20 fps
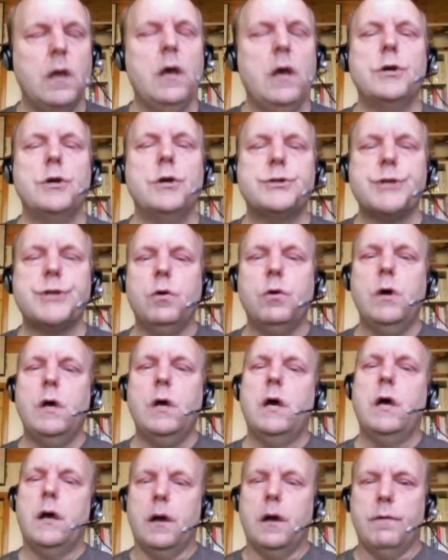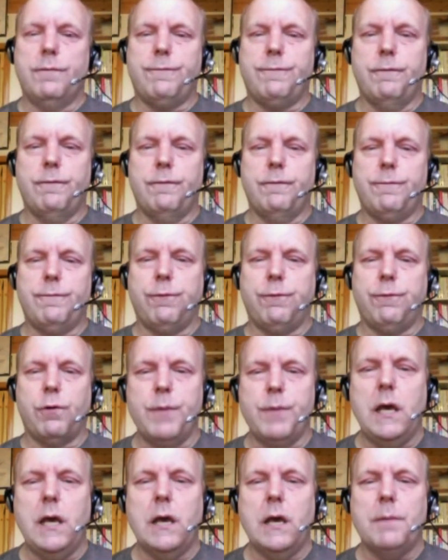So for
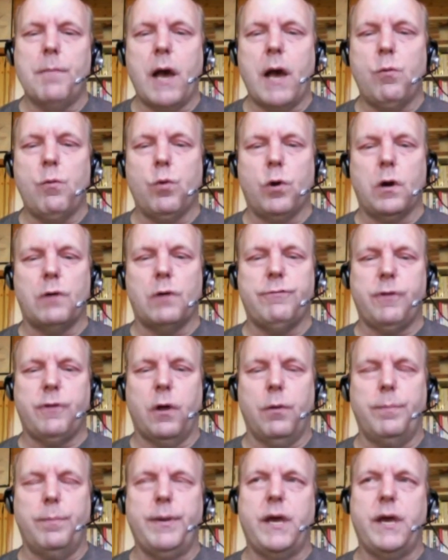me, in my workflow,